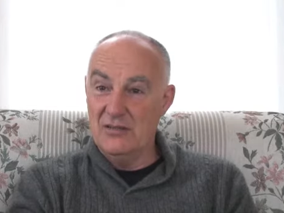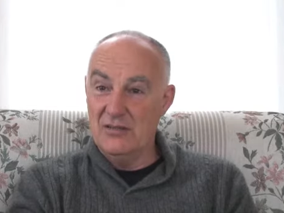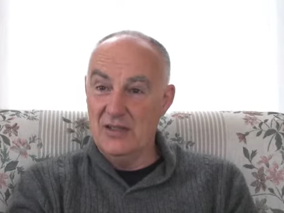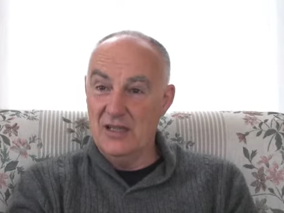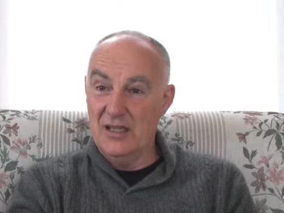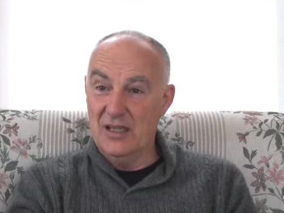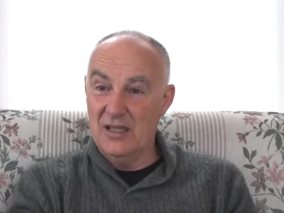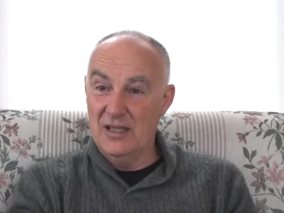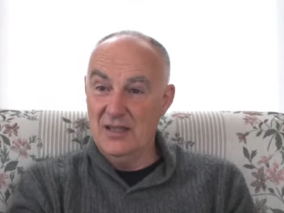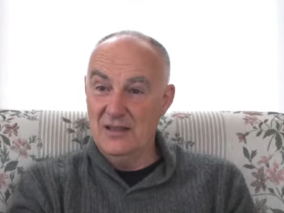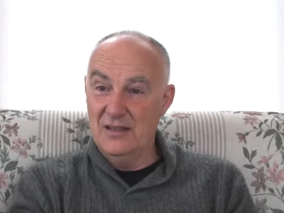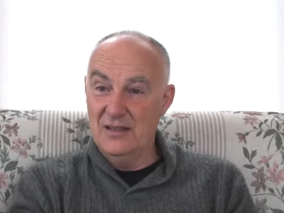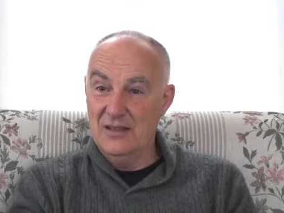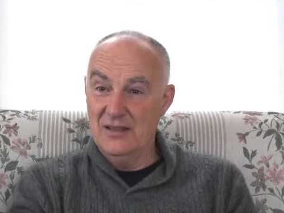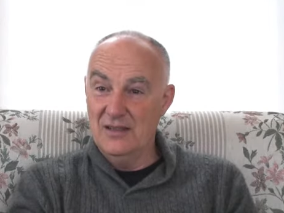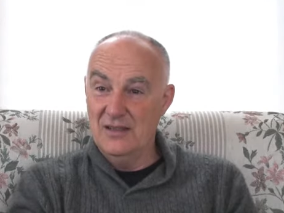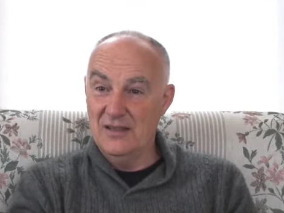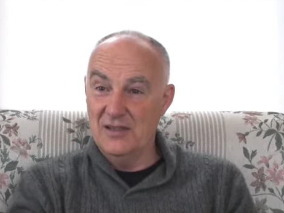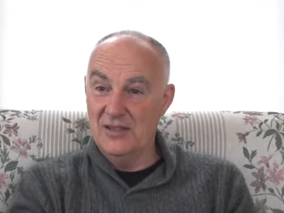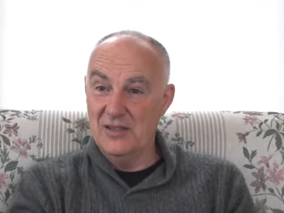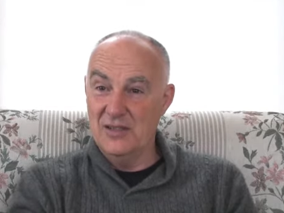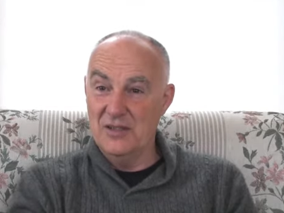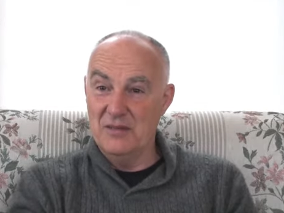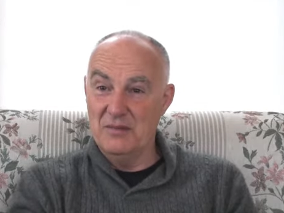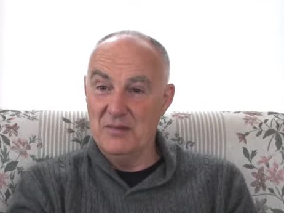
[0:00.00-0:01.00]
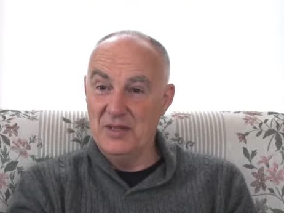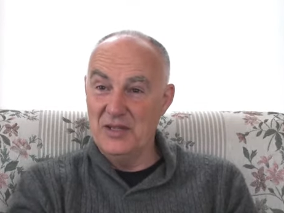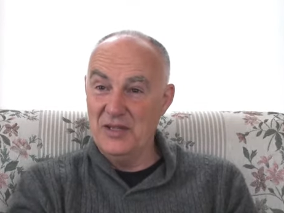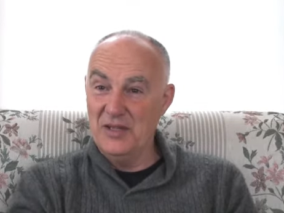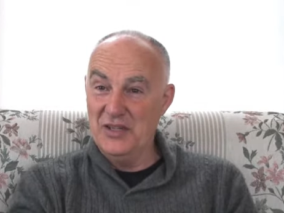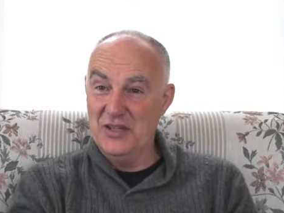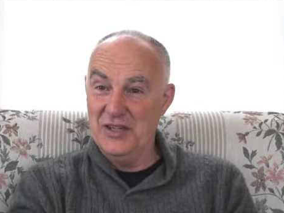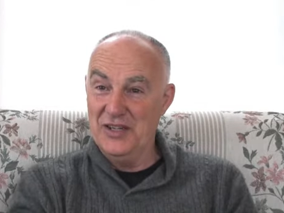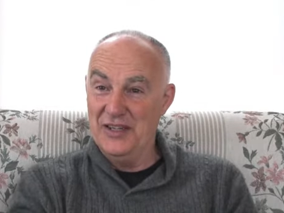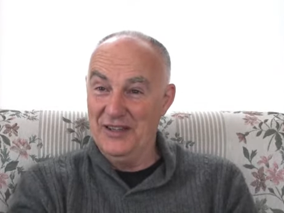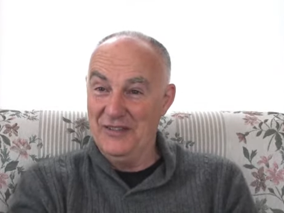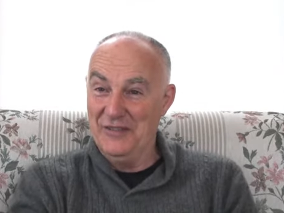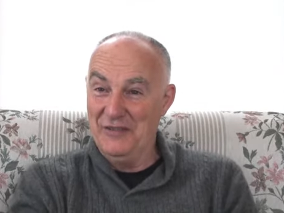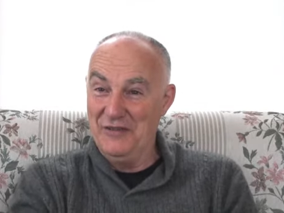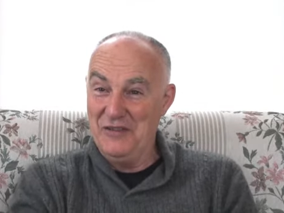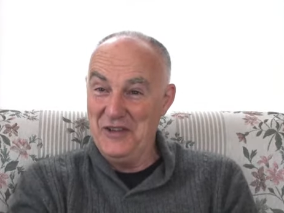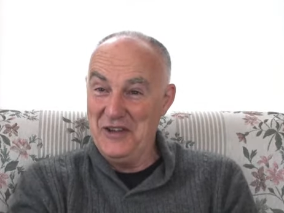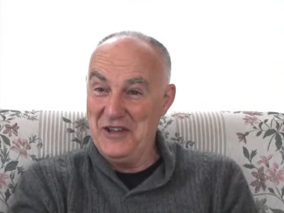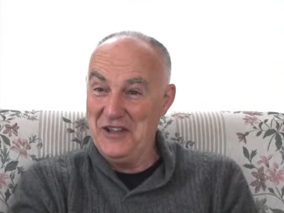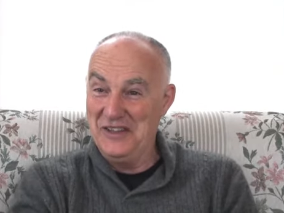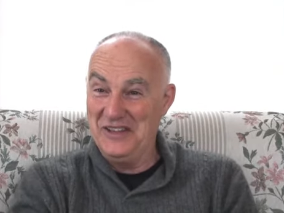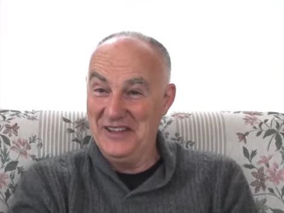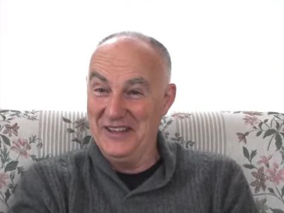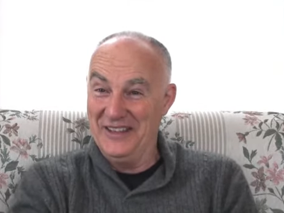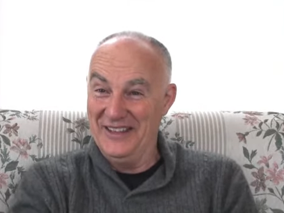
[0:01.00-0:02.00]
okay is an amazing
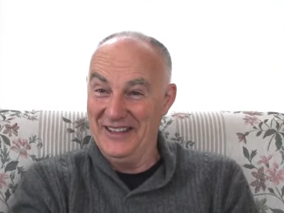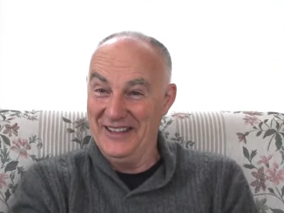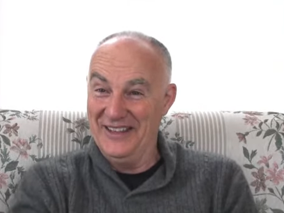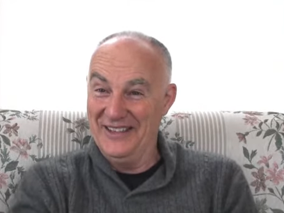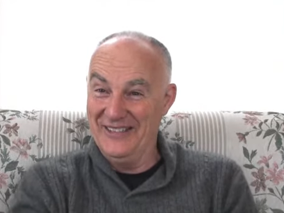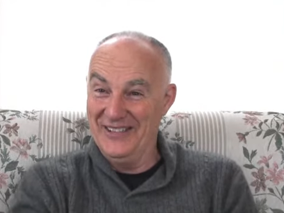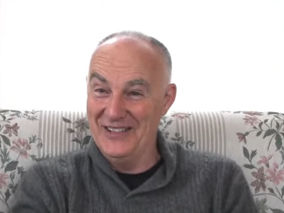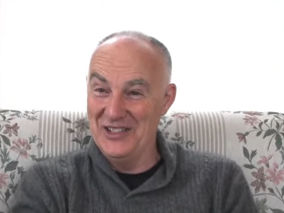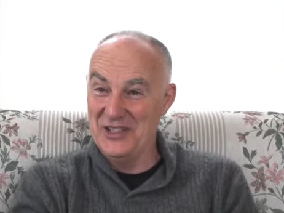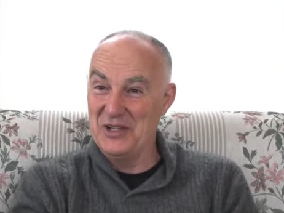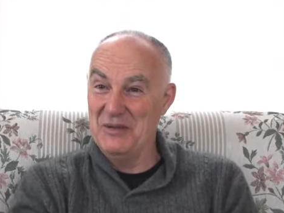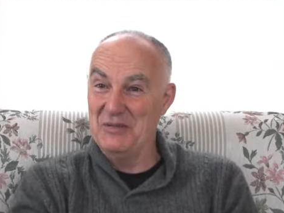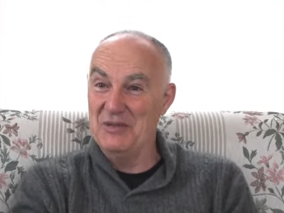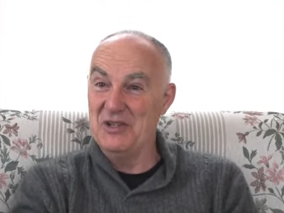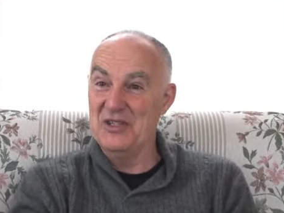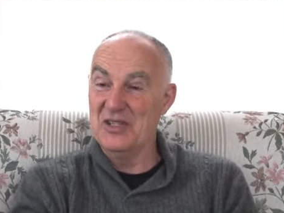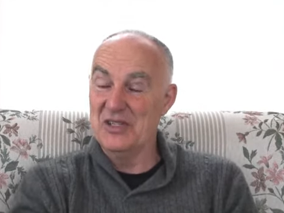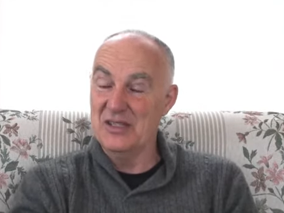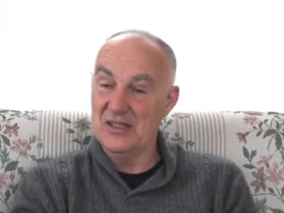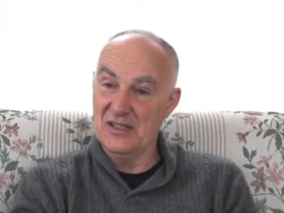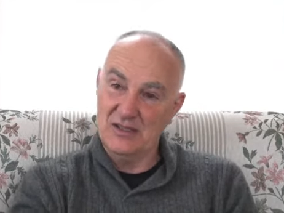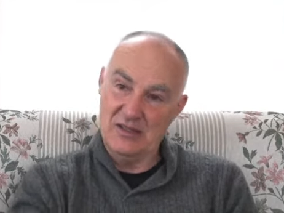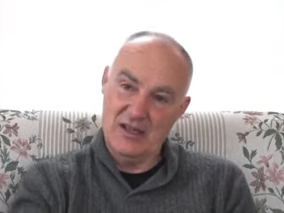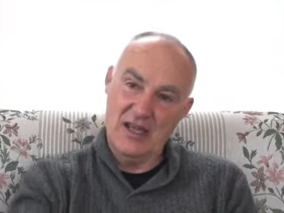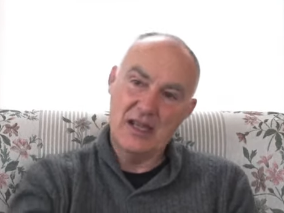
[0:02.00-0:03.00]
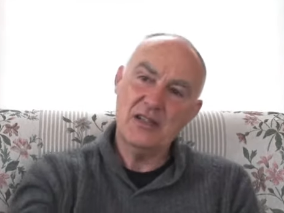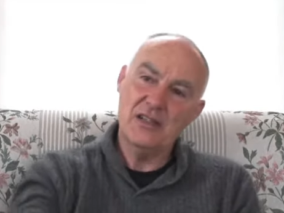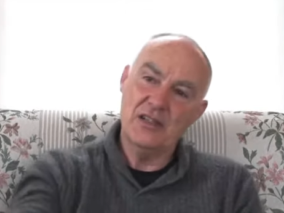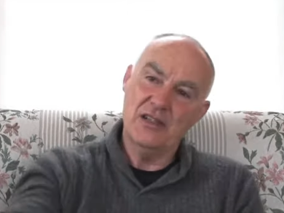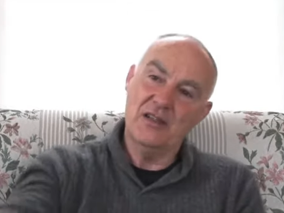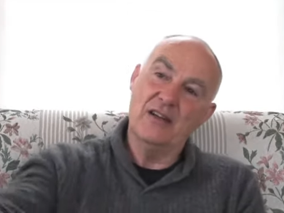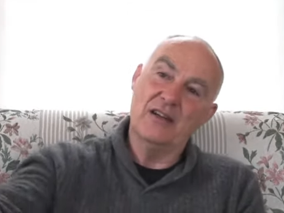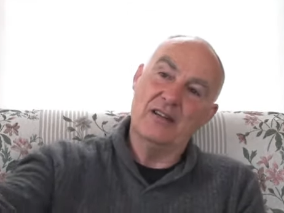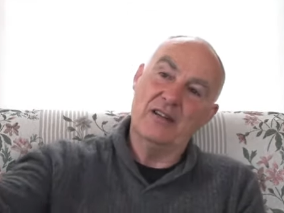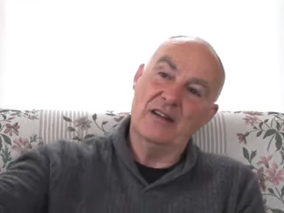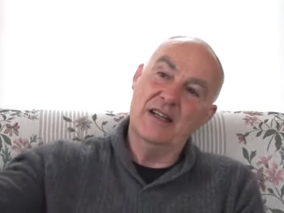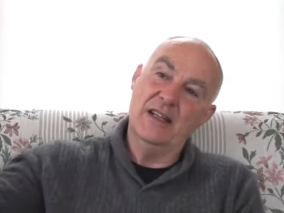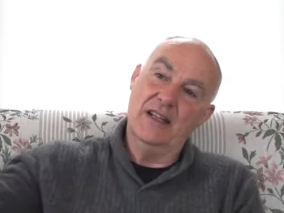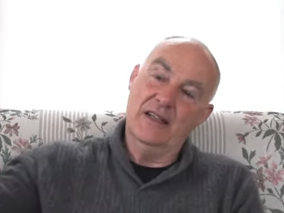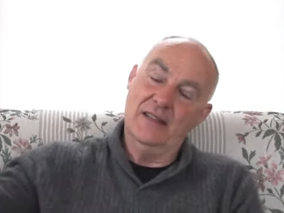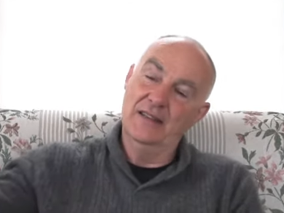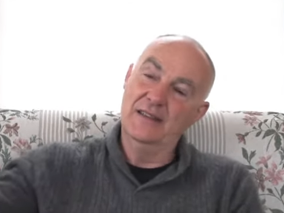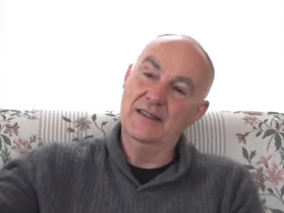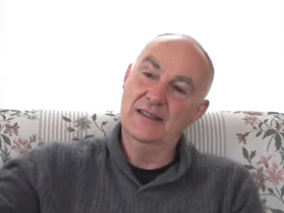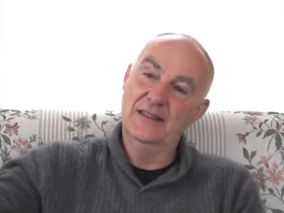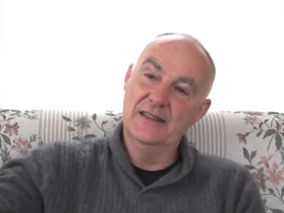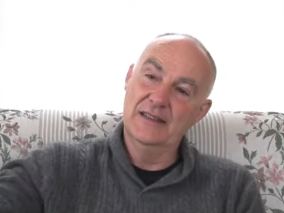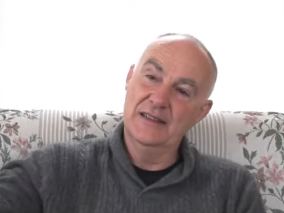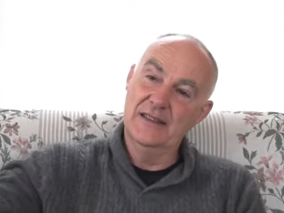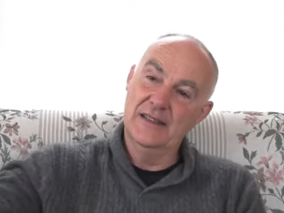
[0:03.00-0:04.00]
feeling, you know, when somebody says, it's actually all right,
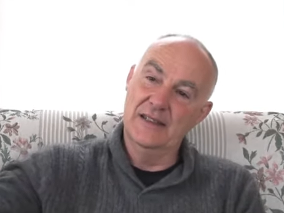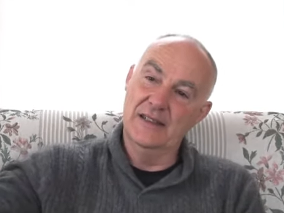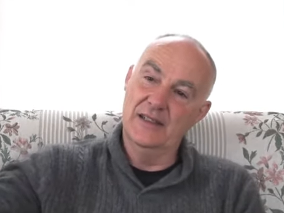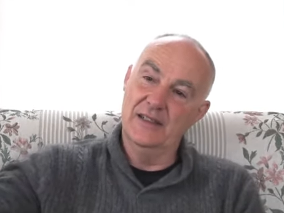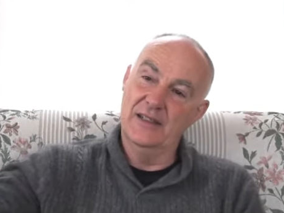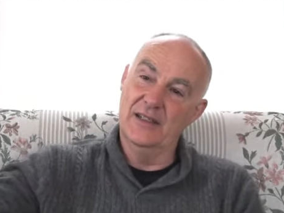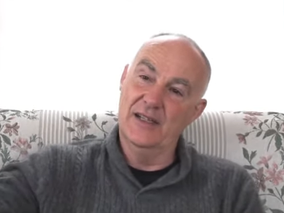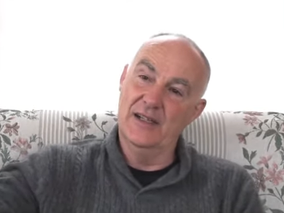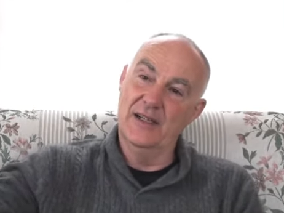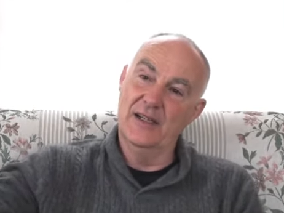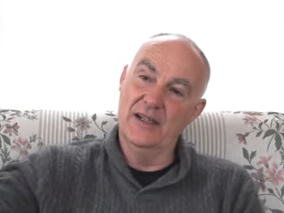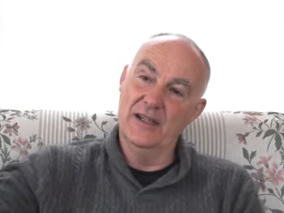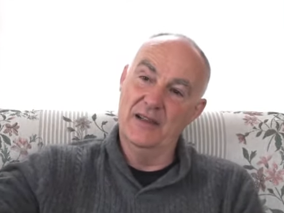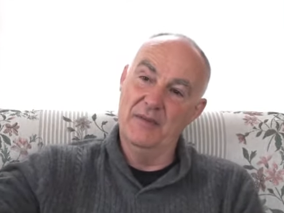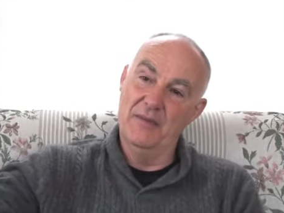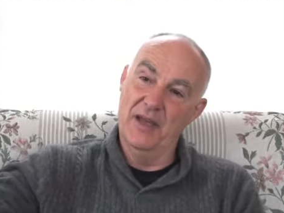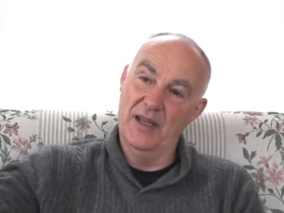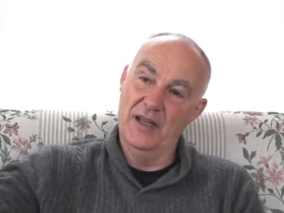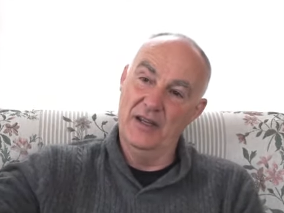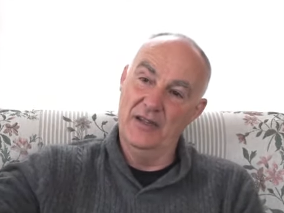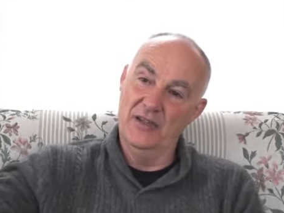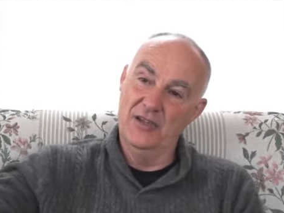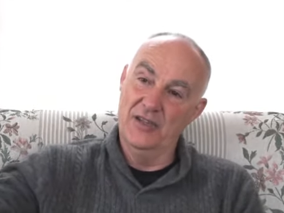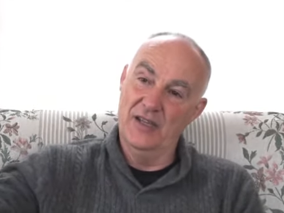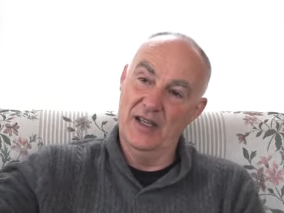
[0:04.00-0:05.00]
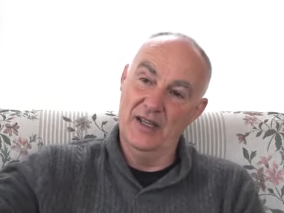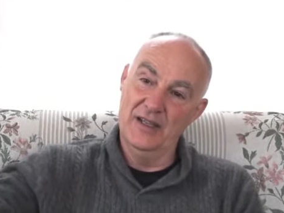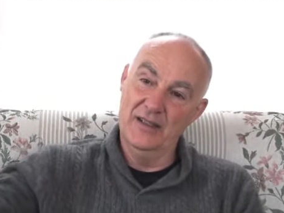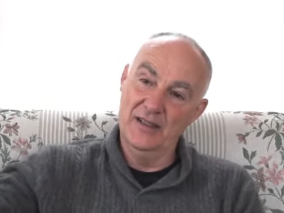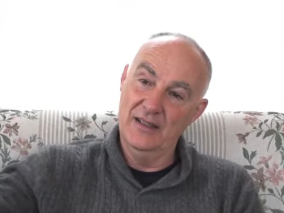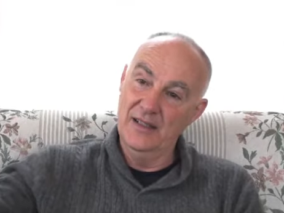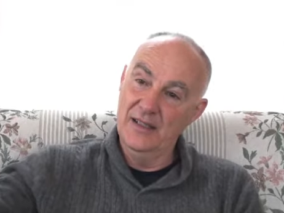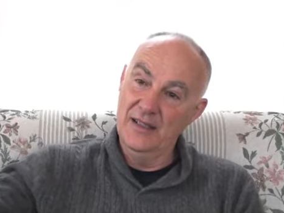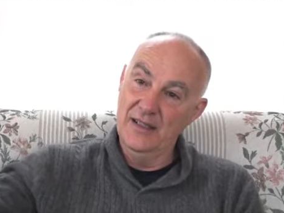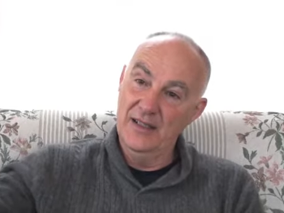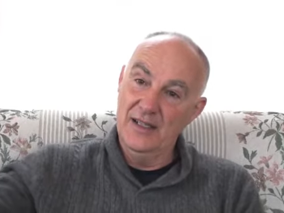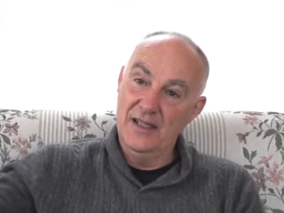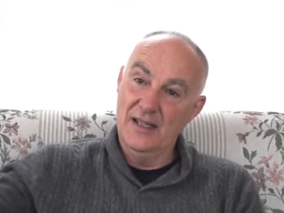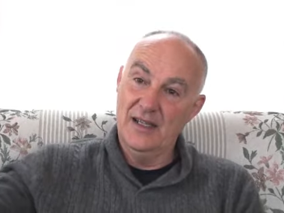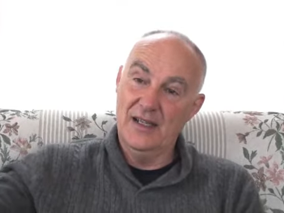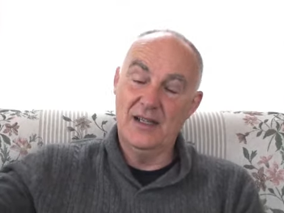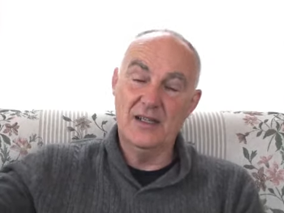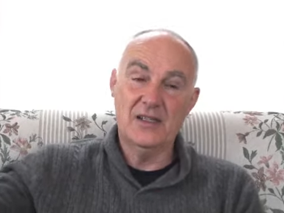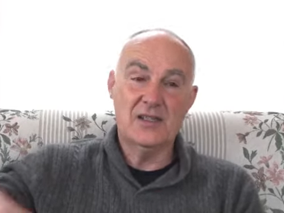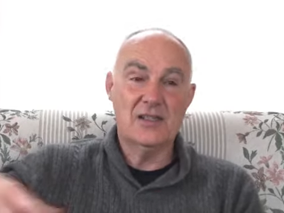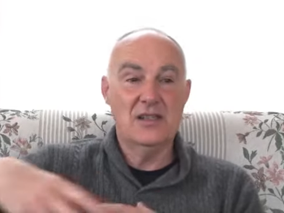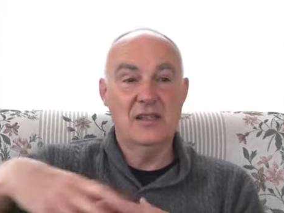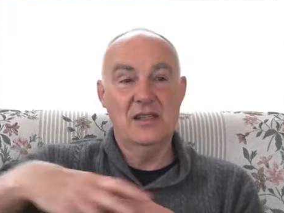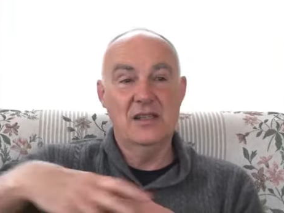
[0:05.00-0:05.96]
how you manage that. And